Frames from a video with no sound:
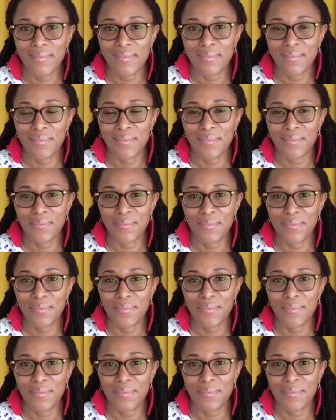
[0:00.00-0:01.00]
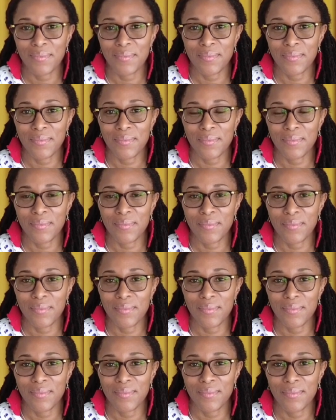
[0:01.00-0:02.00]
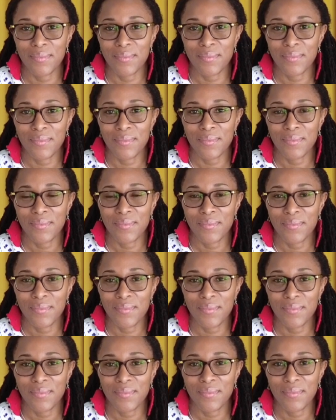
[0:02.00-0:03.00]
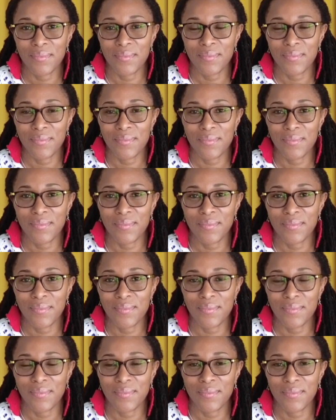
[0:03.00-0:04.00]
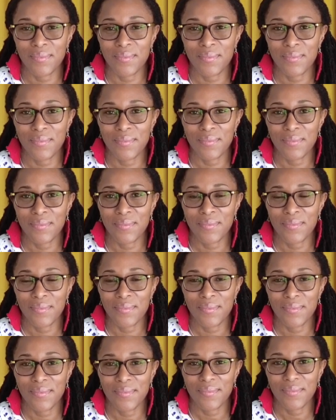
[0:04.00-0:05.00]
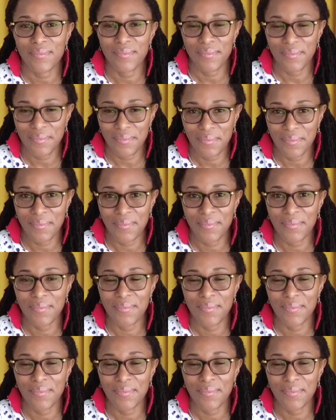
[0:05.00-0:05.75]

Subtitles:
[no speech]